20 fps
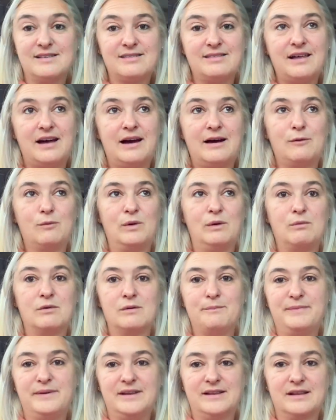that we were
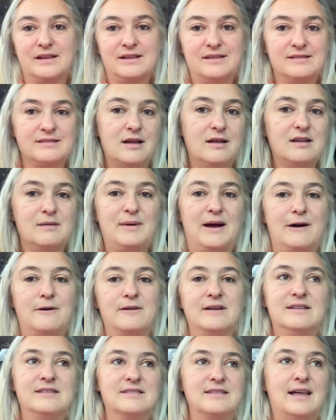a bit concerned
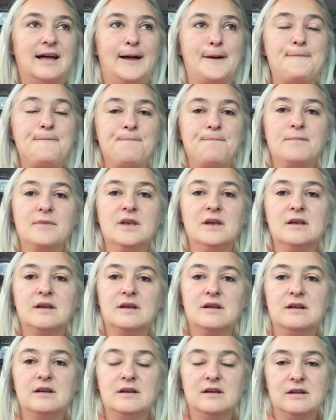about is that
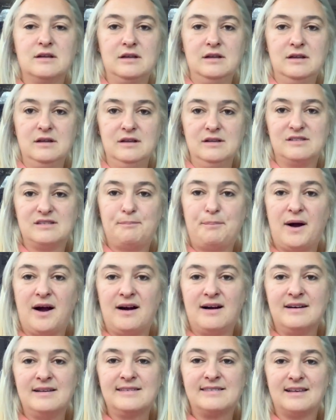to
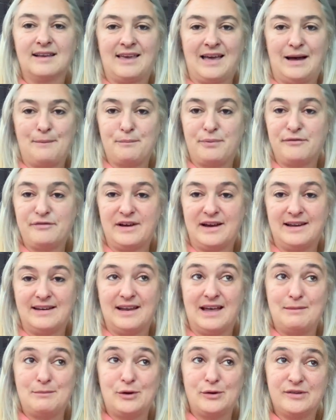pass a camper van
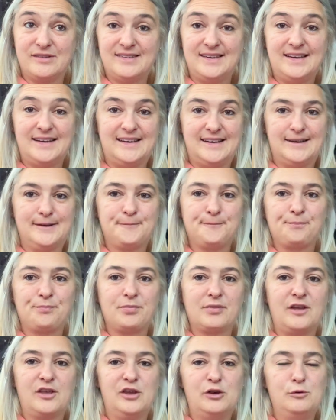MOT,
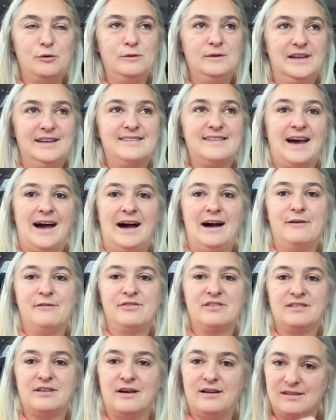you need to have
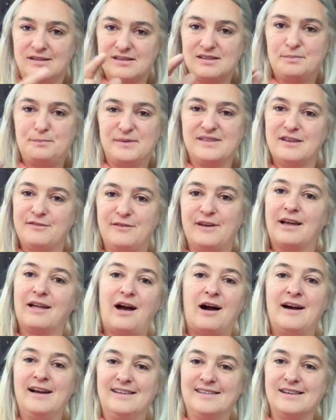certain specific
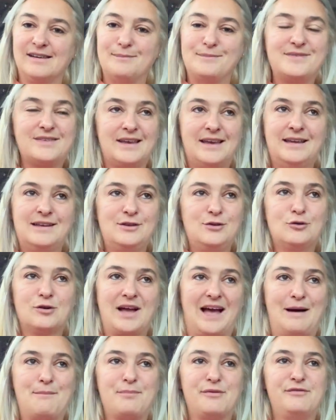items in your
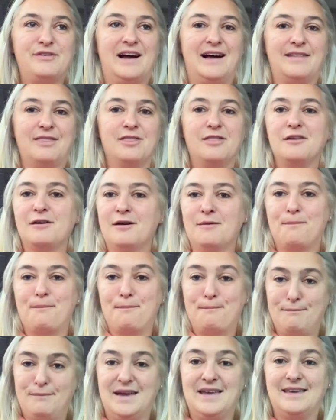camper van that
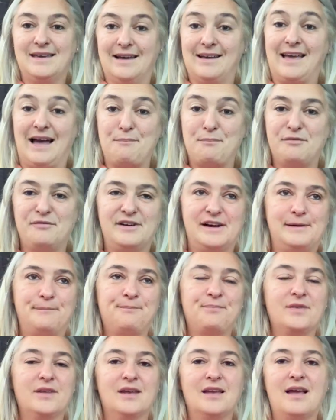make it a camper van.
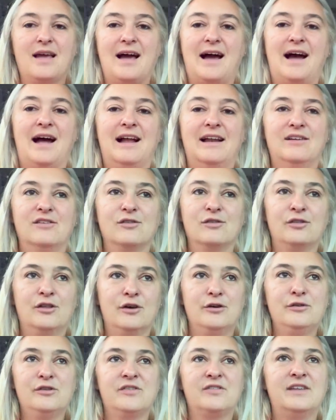And
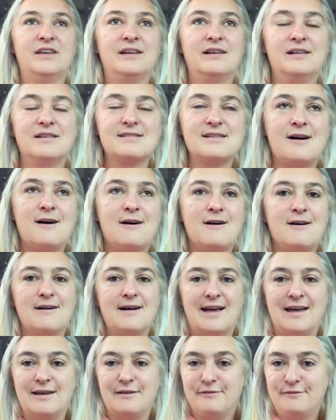those things are
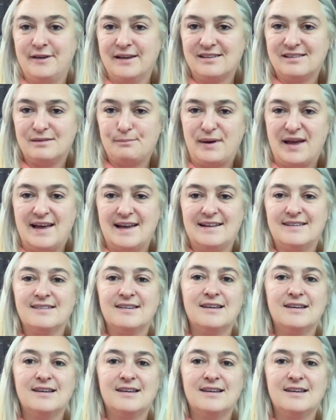a fixed bed,